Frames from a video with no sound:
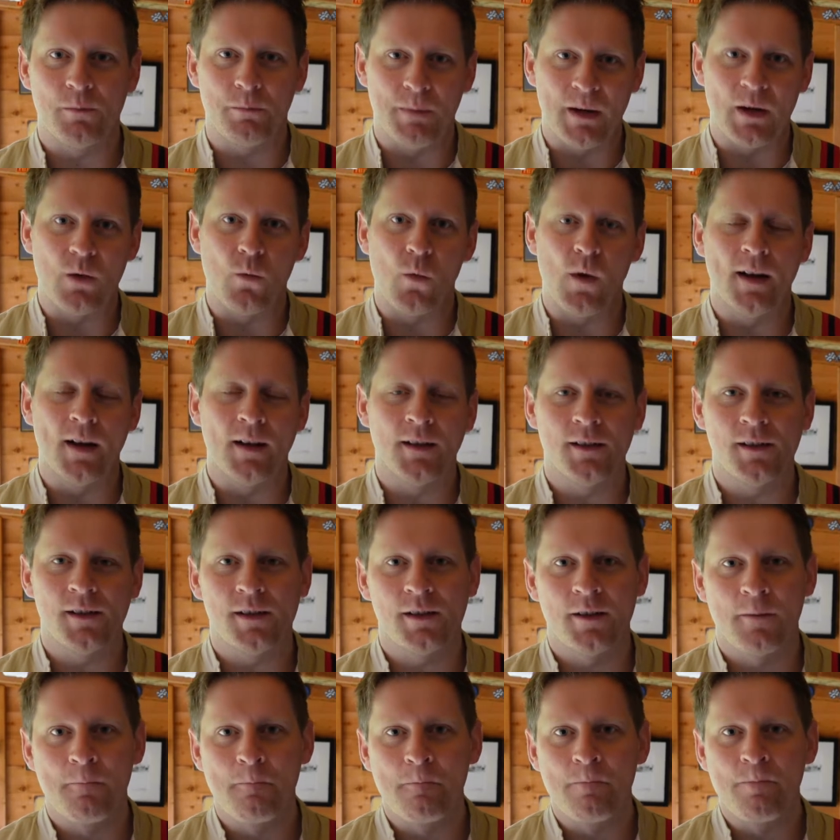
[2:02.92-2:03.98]
big
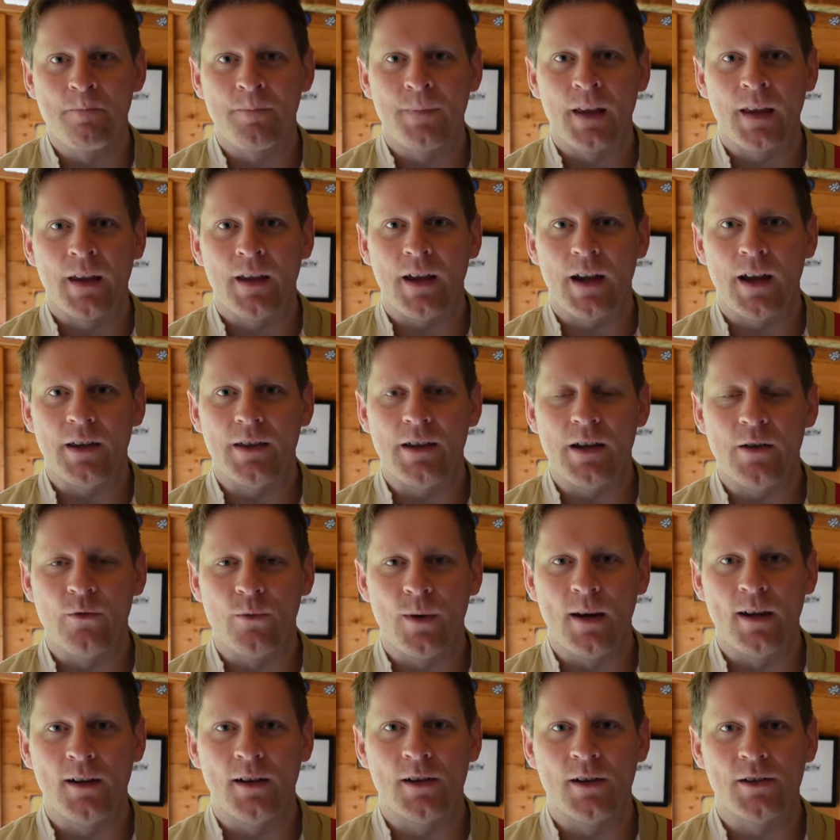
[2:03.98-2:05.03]
wings, and they
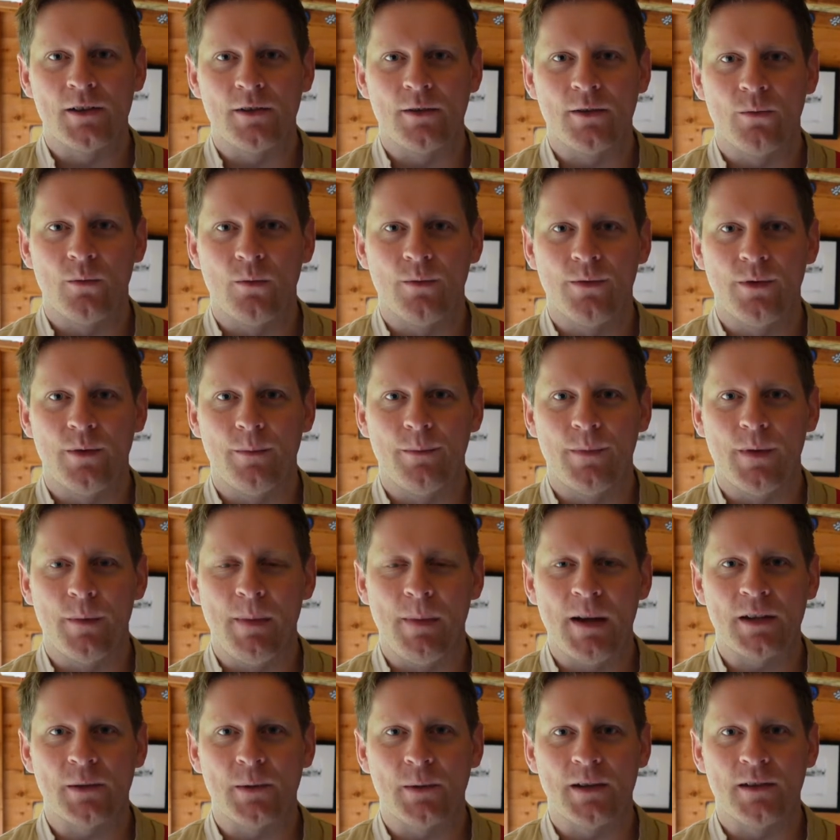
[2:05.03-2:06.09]
realised that the
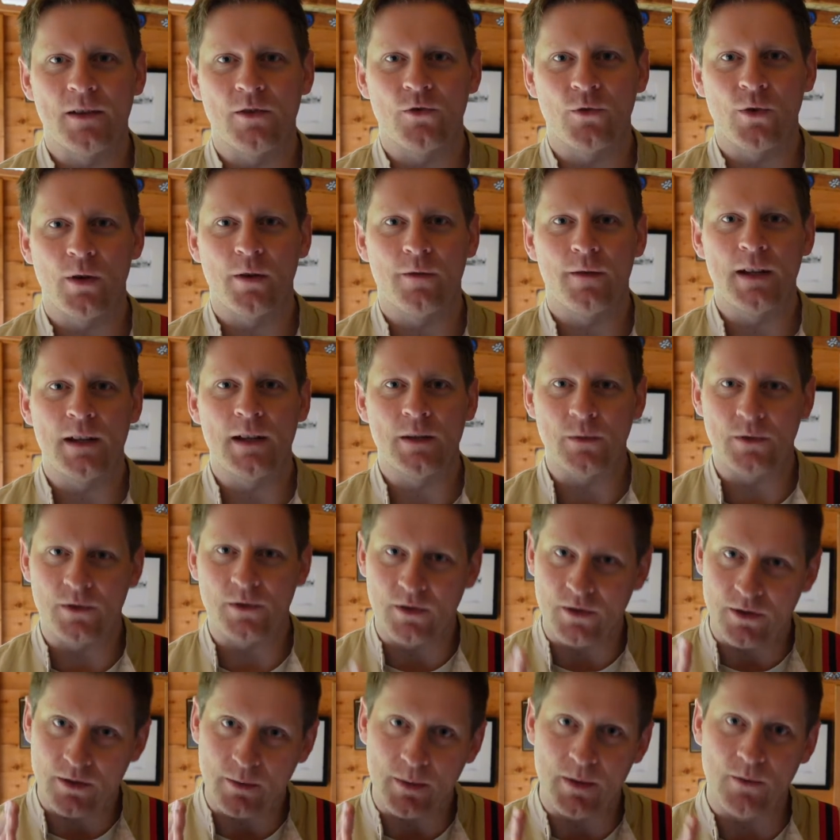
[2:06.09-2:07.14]
best way to drive these was
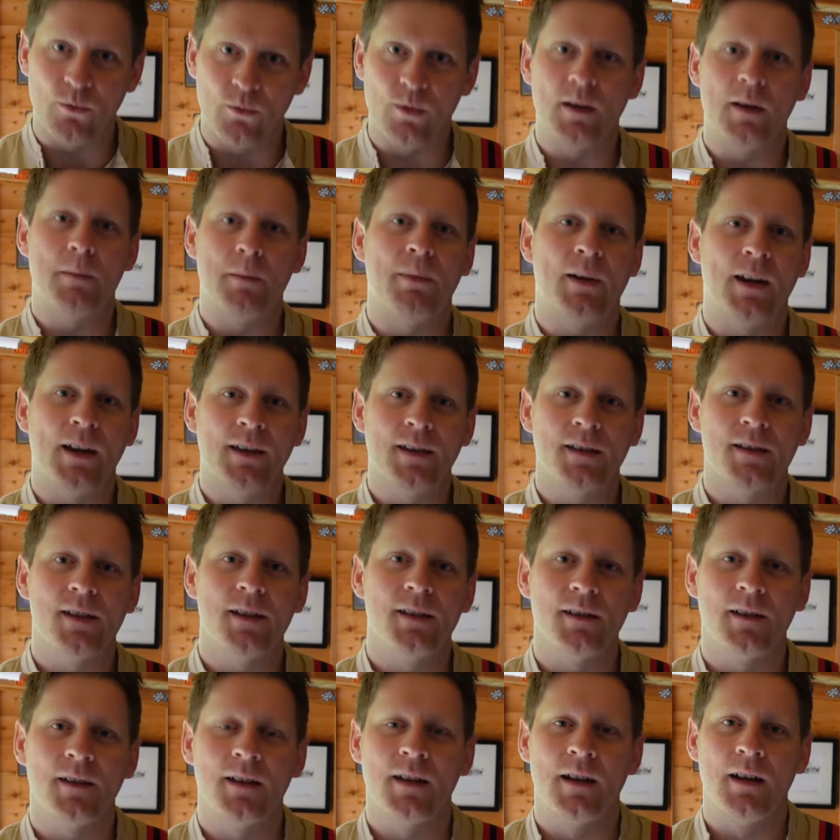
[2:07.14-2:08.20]
just to be really
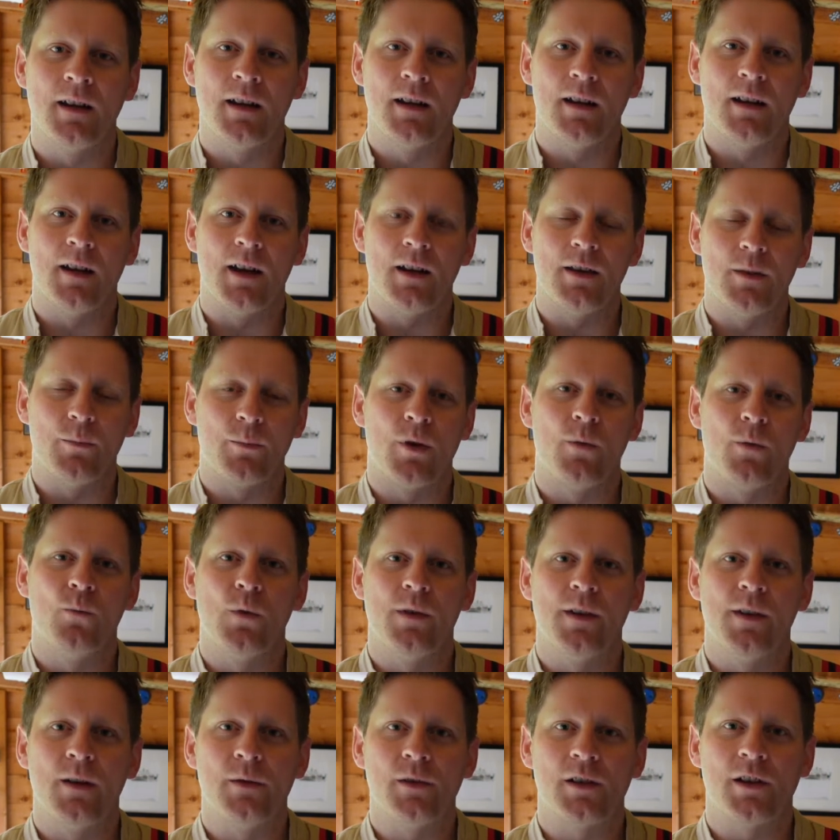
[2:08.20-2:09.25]
planted. And the problem
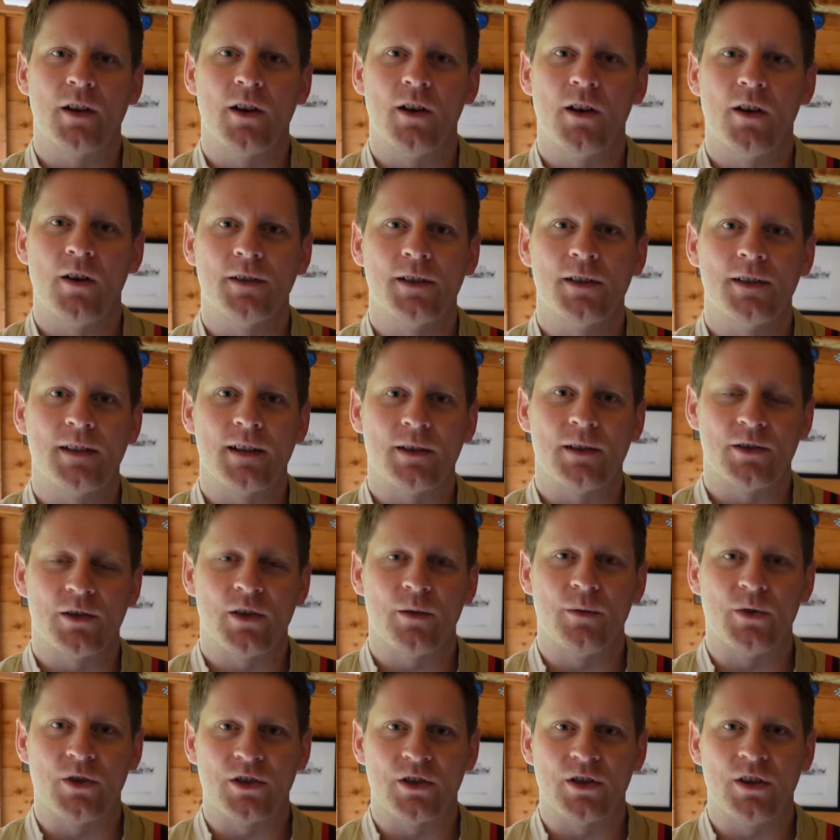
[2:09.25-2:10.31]
with those cars is they had so
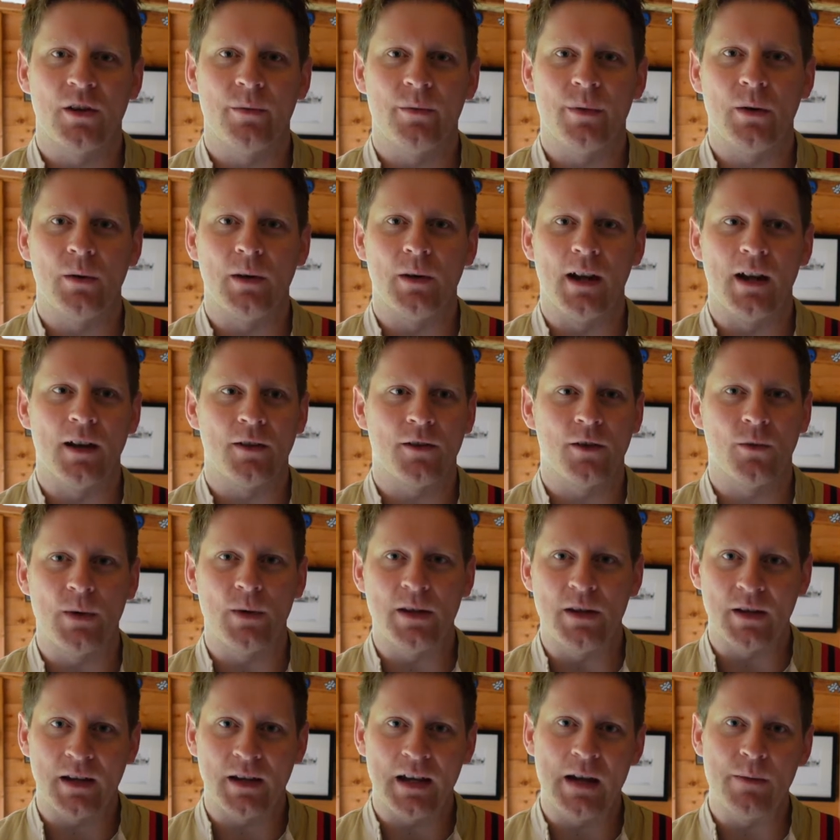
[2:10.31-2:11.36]
much turbo lag that when
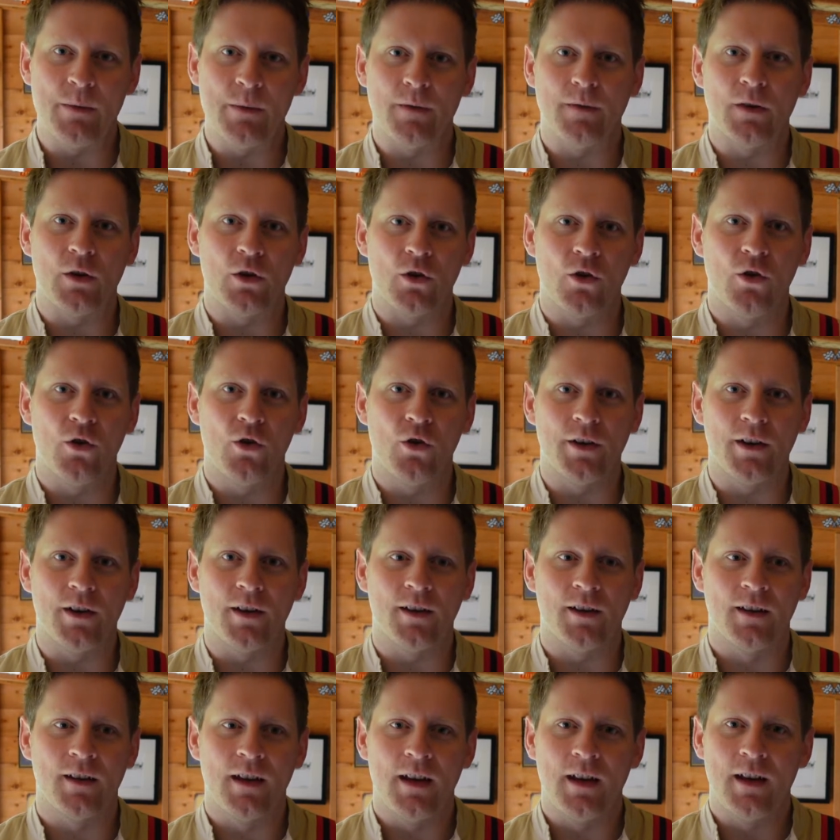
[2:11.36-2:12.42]
you came off a
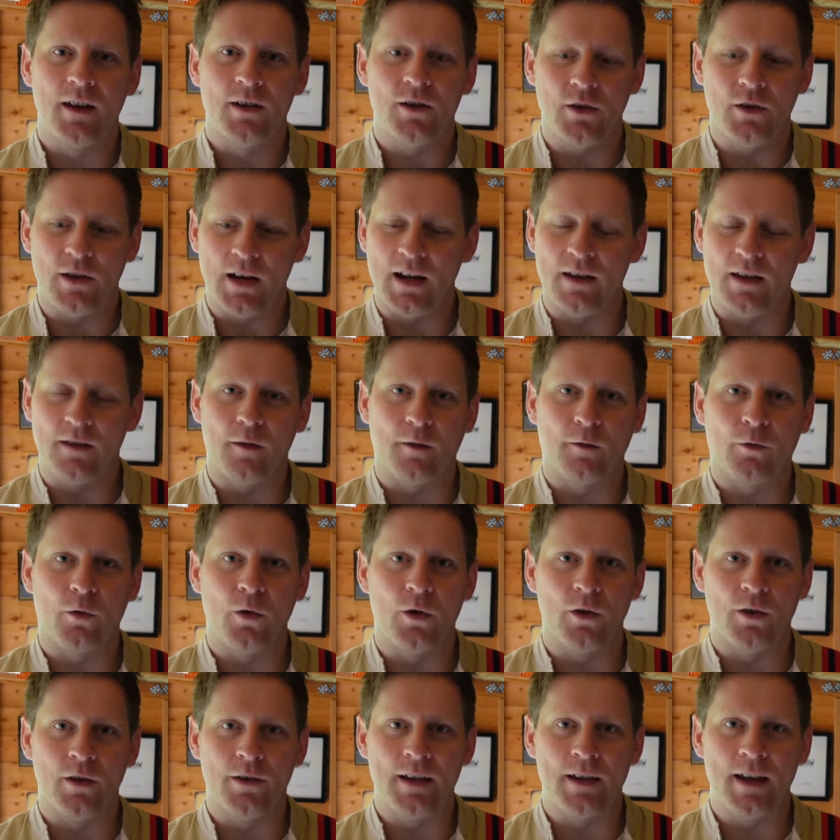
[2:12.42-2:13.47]
corner, you'd hit the
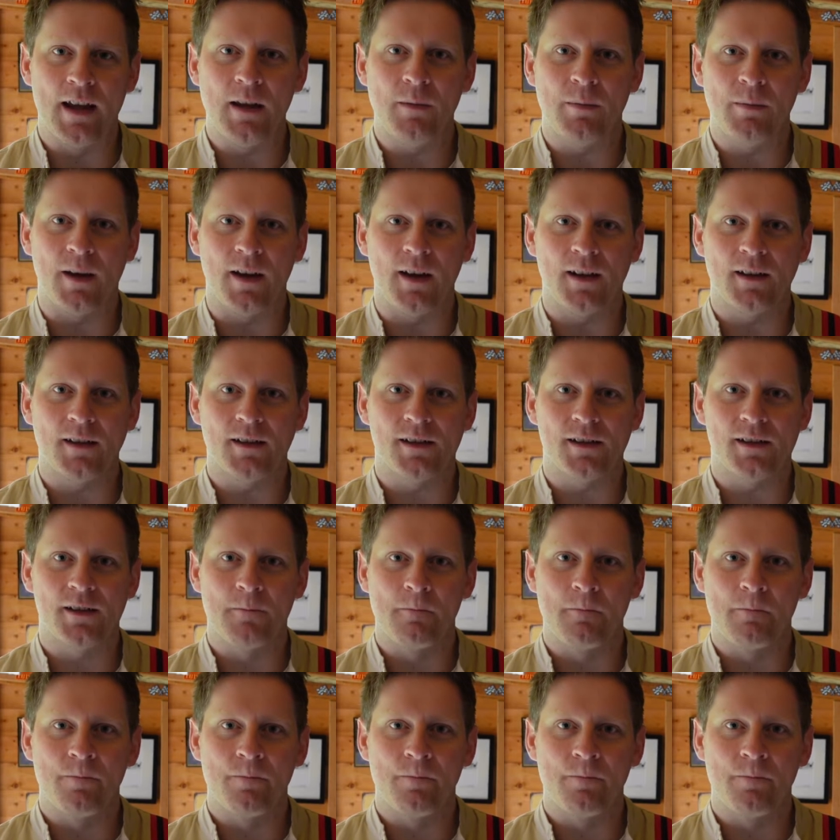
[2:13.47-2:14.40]
throttle on the apex,